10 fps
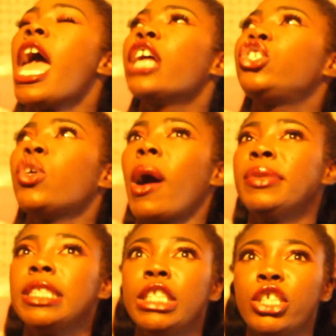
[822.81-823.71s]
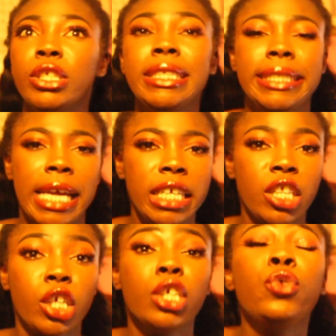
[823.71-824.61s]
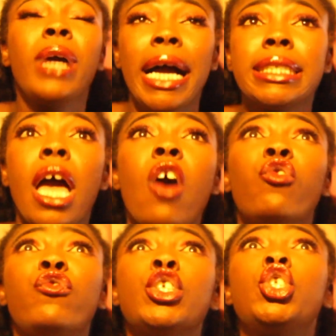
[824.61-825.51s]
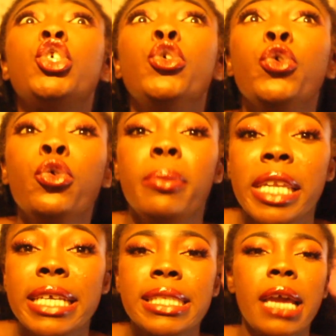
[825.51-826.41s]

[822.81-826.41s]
And so I was literally standing there, you guys, for 2 minutes.